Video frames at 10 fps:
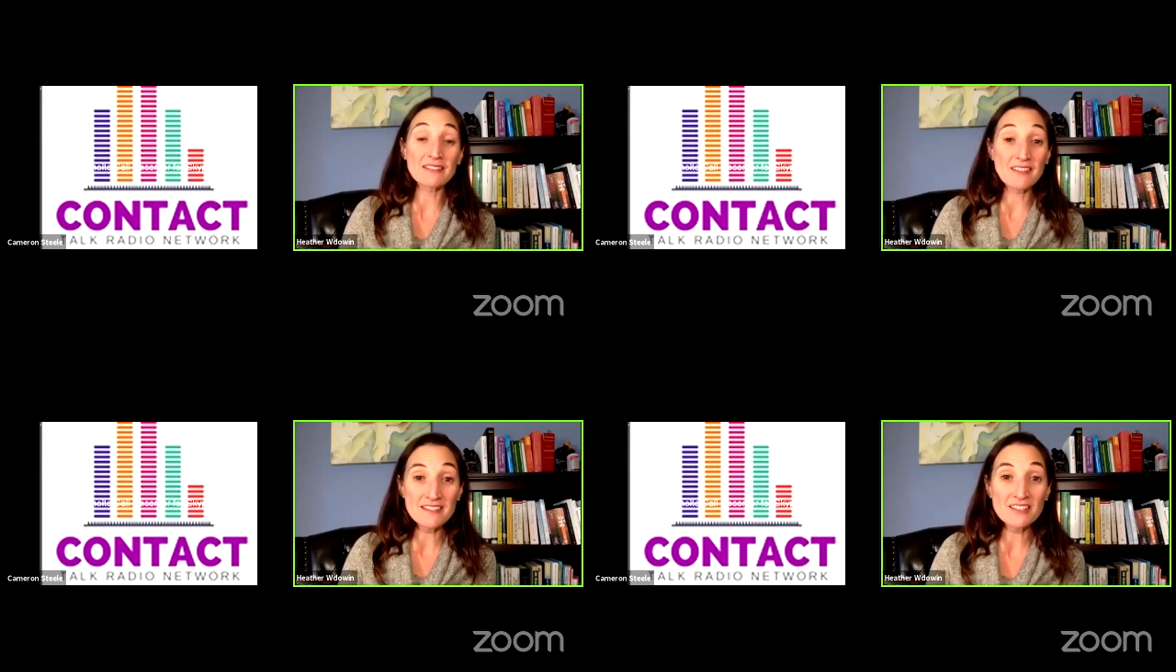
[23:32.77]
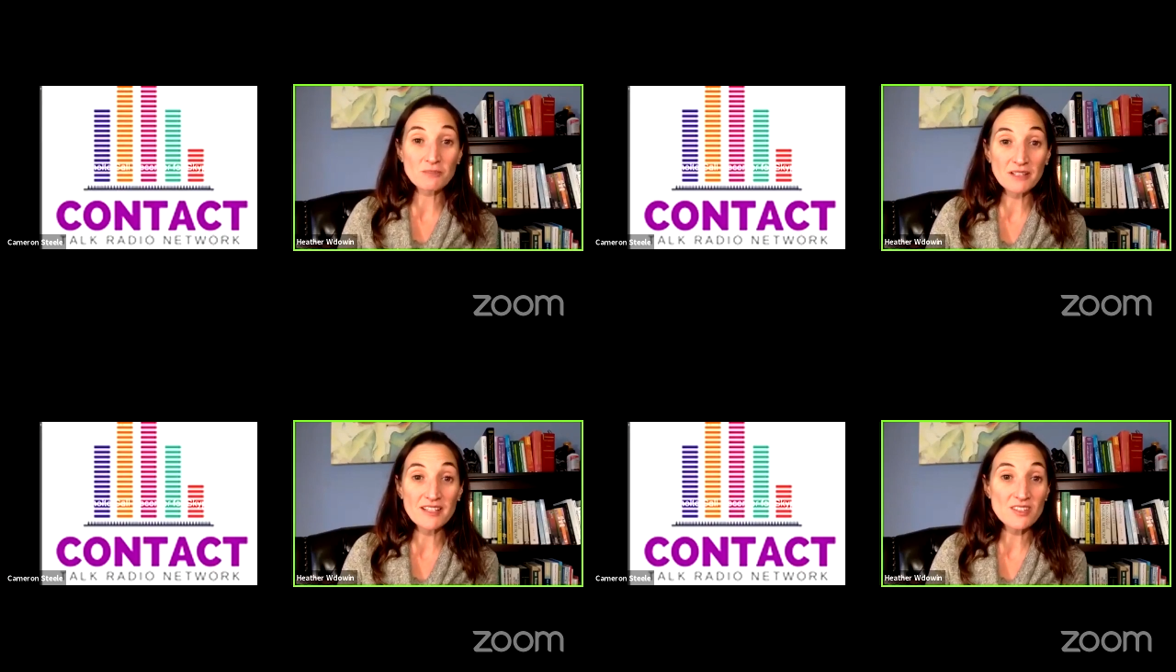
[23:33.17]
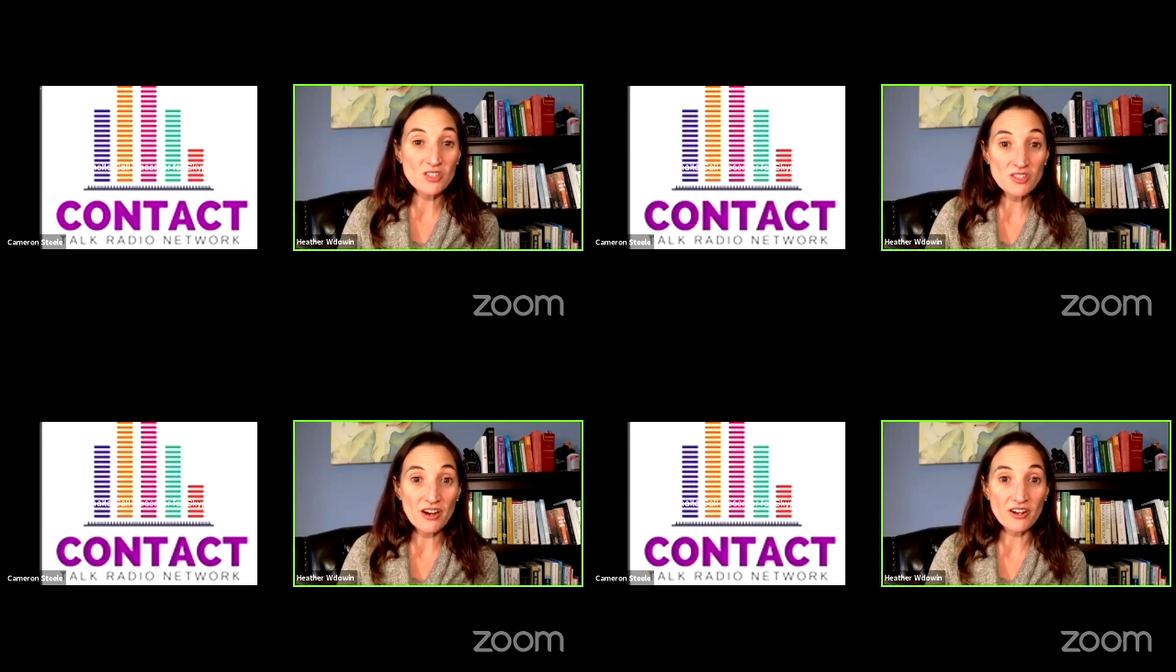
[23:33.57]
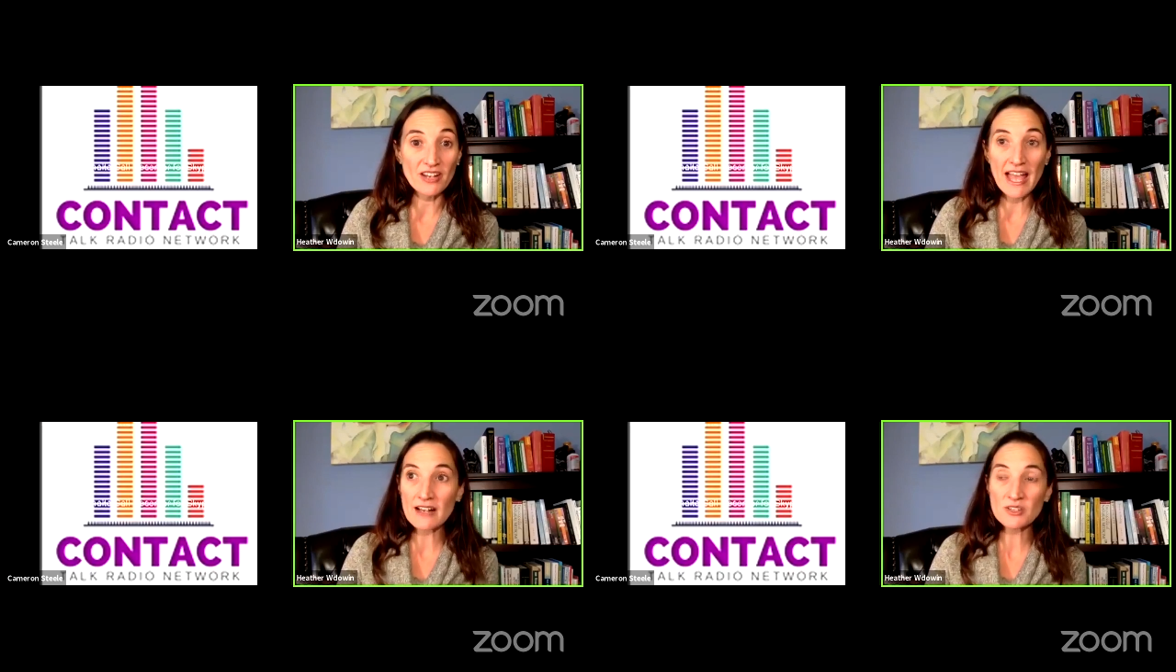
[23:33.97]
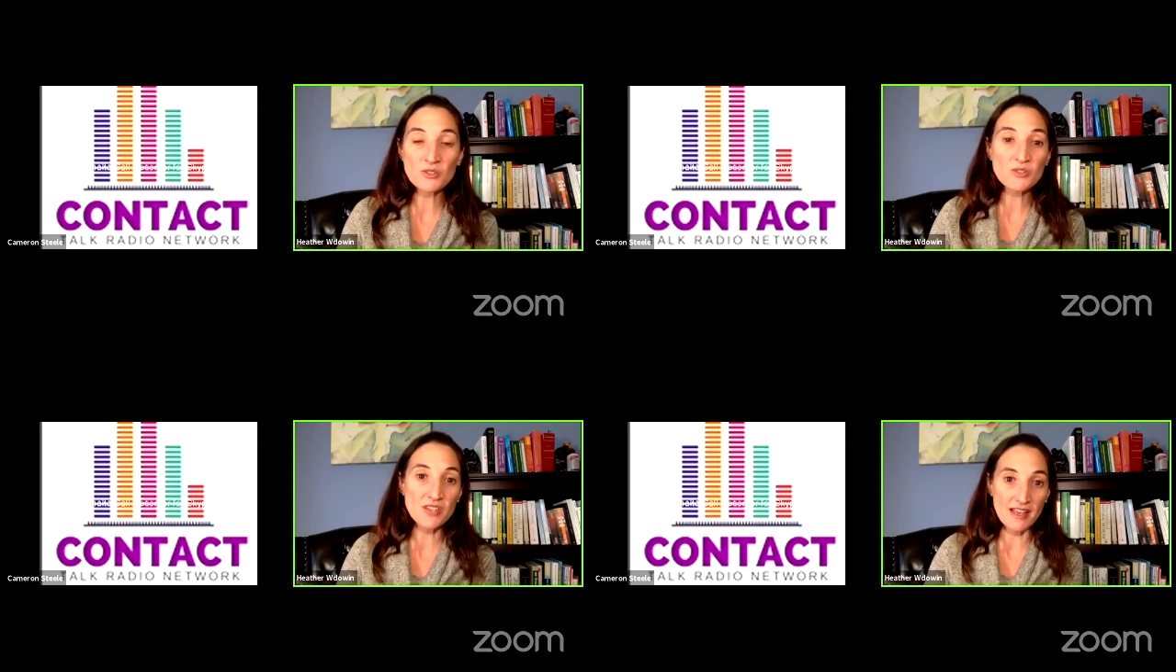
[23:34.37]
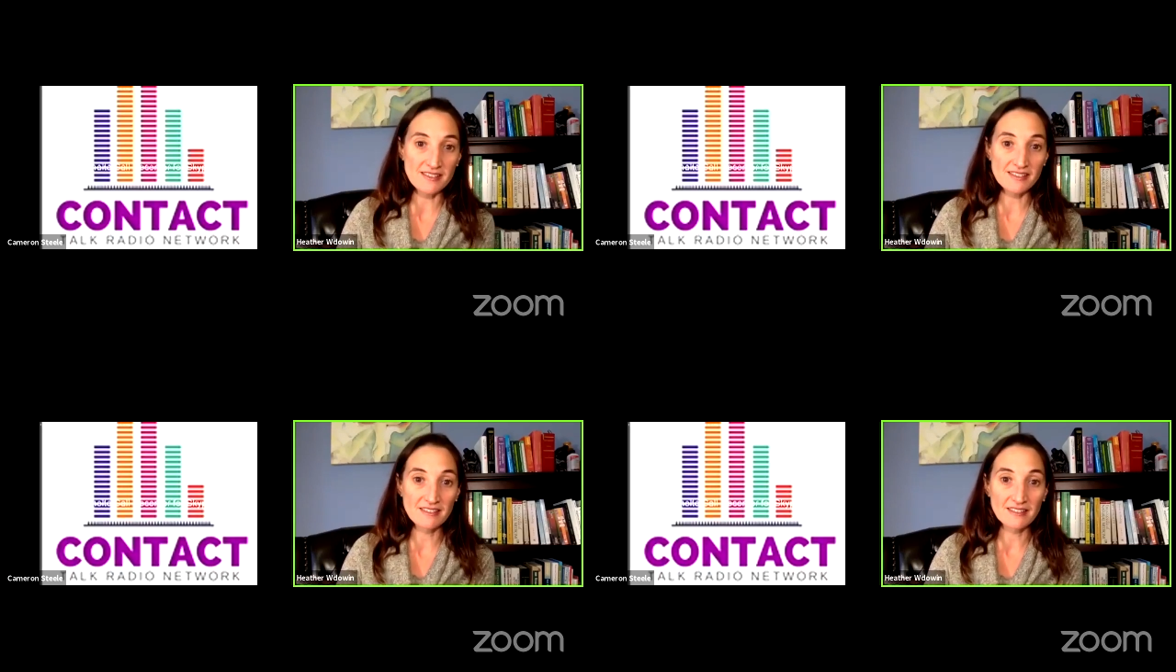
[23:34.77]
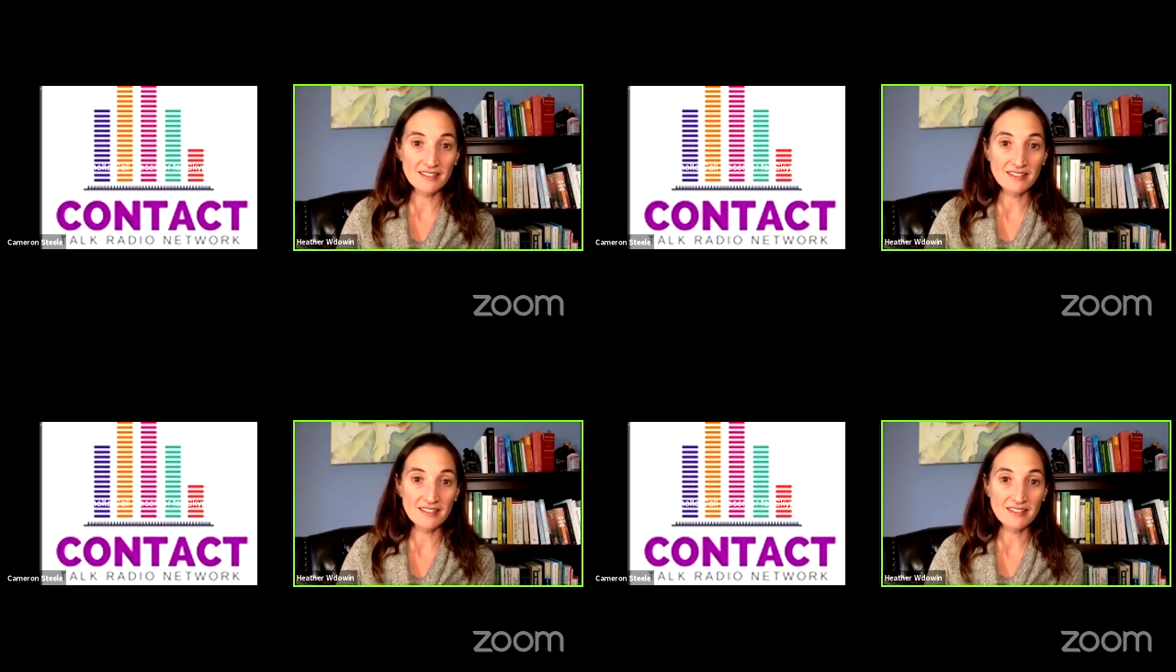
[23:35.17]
but that's a good place to start. Exercise.